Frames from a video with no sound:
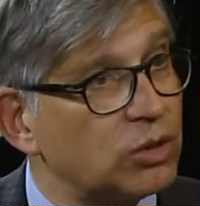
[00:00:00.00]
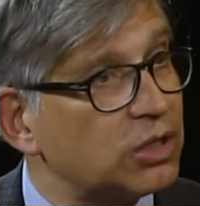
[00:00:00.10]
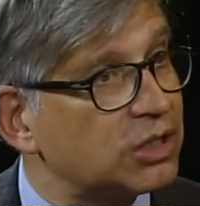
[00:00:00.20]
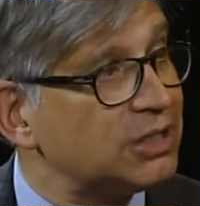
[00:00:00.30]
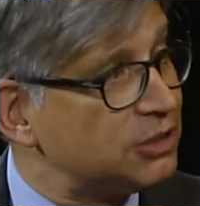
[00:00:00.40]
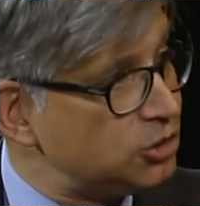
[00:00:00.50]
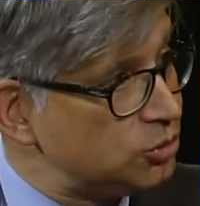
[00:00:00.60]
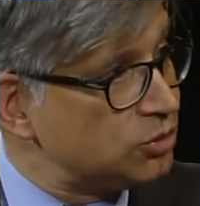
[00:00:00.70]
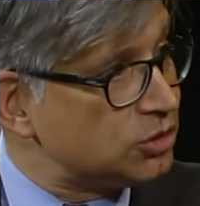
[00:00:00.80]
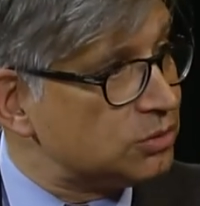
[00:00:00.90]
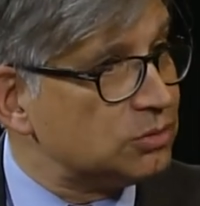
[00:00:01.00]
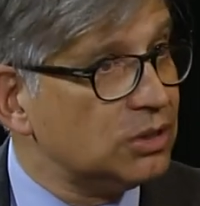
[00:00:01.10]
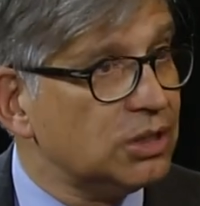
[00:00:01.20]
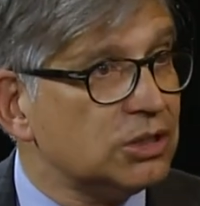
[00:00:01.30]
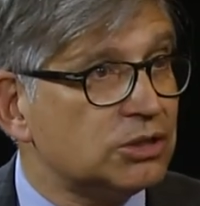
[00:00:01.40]
work that you do
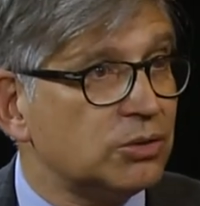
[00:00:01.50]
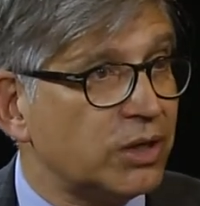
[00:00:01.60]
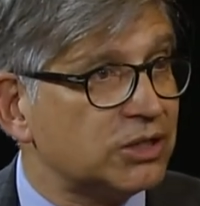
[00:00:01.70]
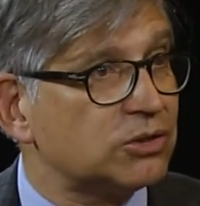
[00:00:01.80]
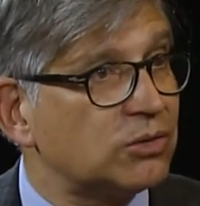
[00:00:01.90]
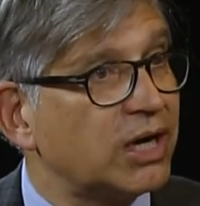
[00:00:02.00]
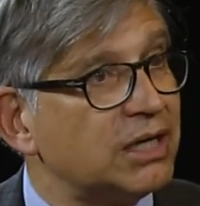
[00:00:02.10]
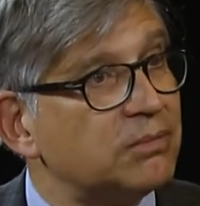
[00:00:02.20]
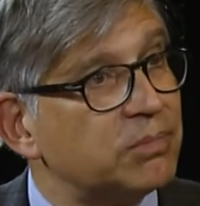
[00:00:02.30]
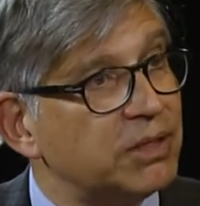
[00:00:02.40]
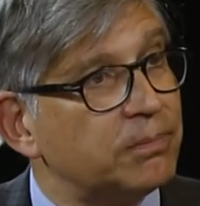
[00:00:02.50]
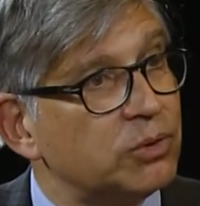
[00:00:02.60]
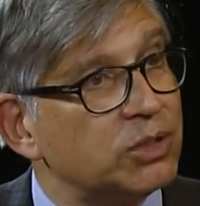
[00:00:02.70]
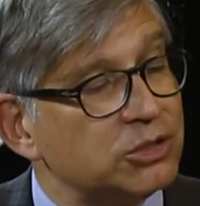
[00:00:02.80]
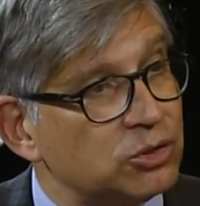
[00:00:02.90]
to integrate
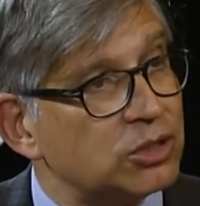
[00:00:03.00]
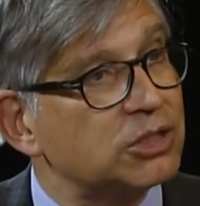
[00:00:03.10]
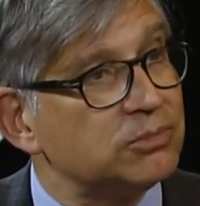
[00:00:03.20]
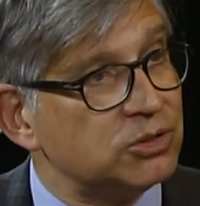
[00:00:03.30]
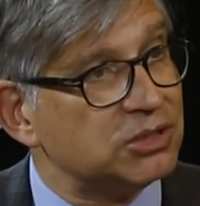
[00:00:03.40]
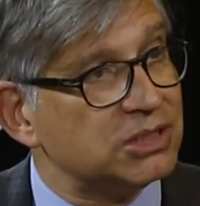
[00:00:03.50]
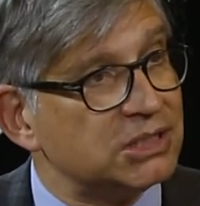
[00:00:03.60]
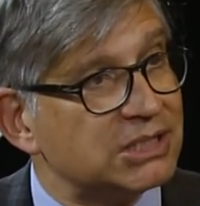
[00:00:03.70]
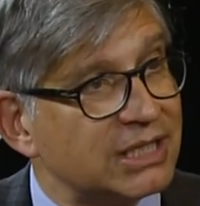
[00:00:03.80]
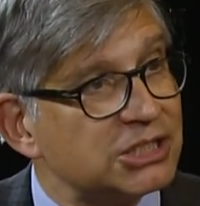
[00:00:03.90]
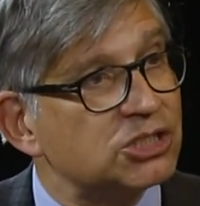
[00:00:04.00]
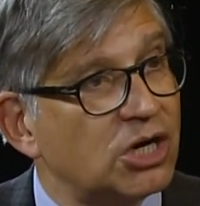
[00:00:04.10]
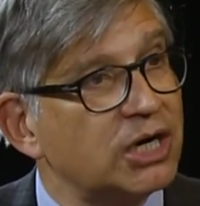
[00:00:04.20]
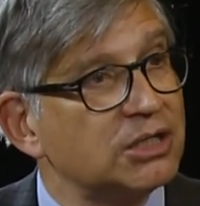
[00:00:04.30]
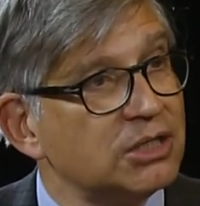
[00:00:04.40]
people in your communities. And let's
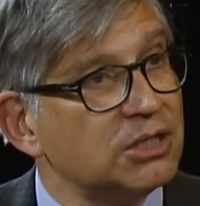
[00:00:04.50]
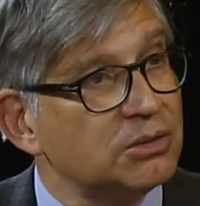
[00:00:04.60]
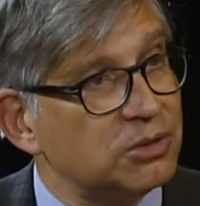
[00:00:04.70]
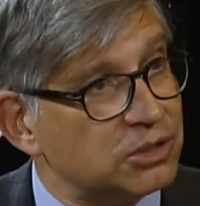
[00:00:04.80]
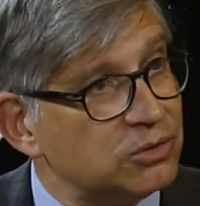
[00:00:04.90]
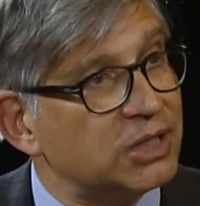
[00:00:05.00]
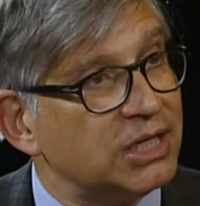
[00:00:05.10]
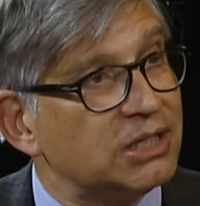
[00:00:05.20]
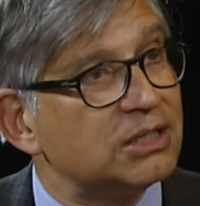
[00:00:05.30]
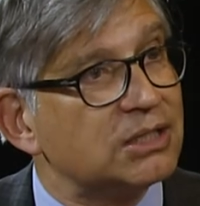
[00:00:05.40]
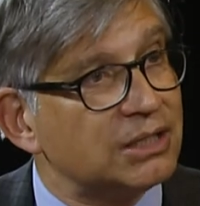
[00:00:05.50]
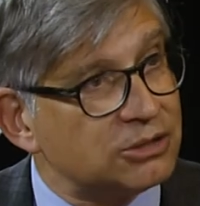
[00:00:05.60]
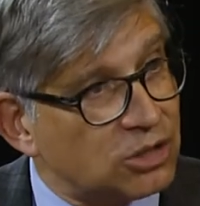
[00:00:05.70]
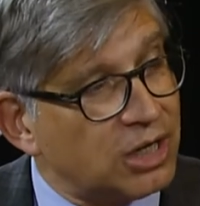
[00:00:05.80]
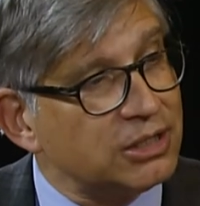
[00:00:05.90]
start with you, Keith.
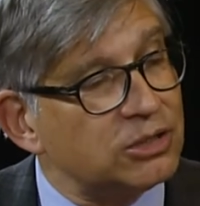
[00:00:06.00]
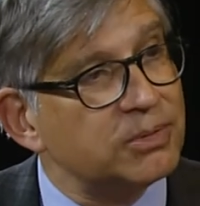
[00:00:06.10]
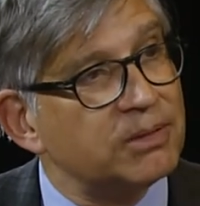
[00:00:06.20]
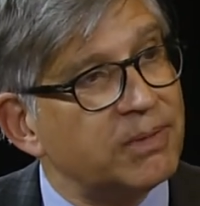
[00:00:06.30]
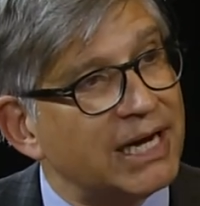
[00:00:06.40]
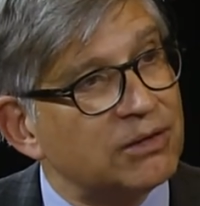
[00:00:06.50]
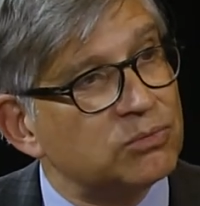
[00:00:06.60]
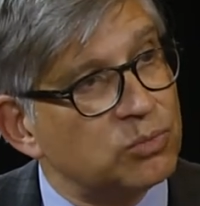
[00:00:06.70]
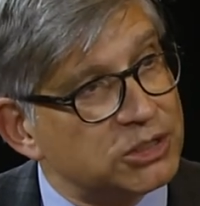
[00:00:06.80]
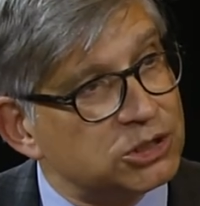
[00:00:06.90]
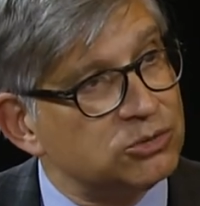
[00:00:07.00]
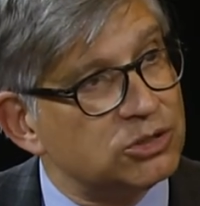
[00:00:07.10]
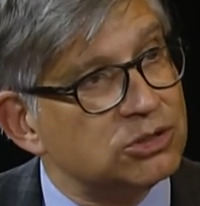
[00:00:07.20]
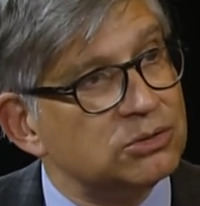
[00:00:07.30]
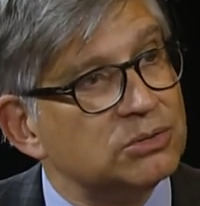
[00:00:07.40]
Talk a little bit about what you
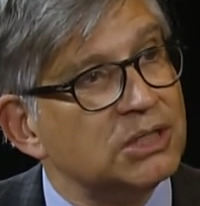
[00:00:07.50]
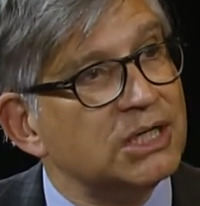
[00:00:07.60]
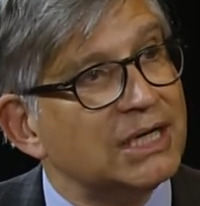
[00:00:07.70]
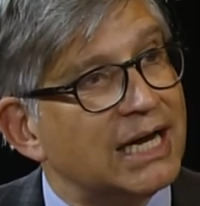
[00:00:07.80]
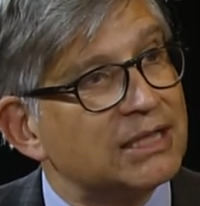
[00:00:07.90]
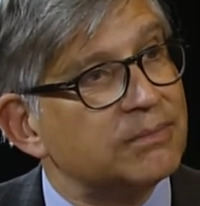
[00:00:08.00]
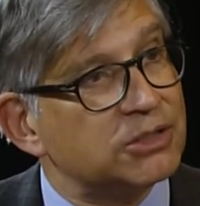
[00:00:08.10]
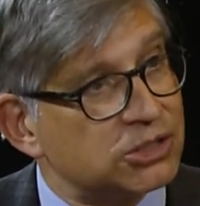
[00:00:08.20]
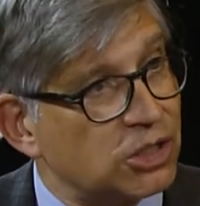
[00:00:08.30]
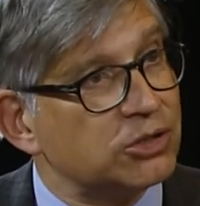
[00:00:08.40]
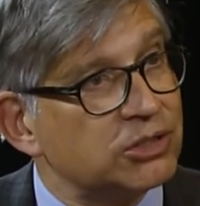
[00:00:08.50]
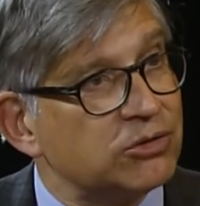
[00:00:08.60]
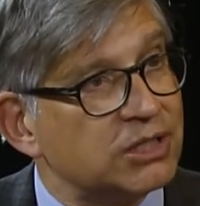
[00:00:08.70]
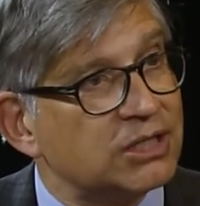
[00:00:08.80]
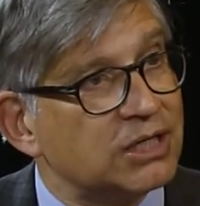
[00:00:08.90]
do at the Muscogee
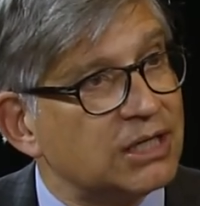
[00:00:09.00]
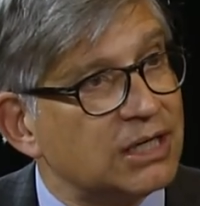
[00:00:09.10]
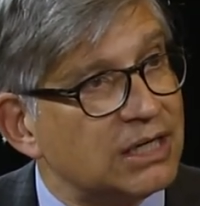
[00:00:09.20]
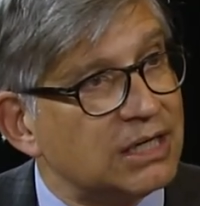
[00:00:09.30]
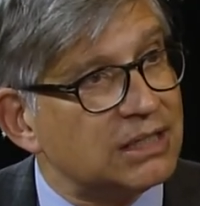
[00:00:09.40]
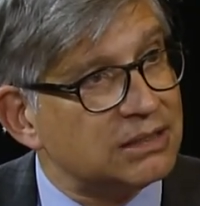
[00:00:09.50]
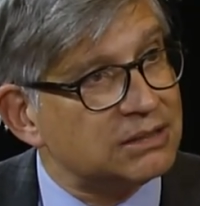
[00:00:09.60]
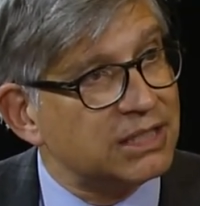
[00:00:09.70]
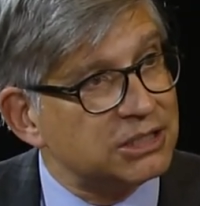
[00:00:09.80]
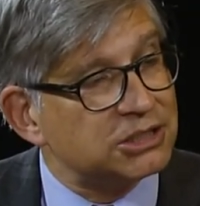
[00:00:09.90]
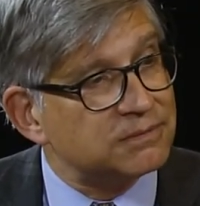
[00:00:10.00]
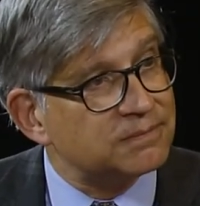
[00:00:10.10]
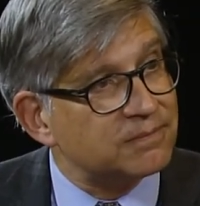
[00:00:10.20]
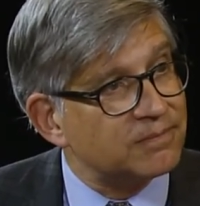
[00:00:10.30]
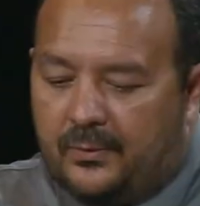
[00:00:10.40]
Creek Nation.
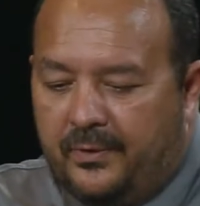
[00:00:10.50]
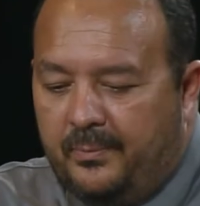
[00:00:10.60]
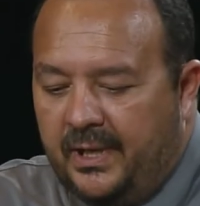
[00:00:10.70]
We've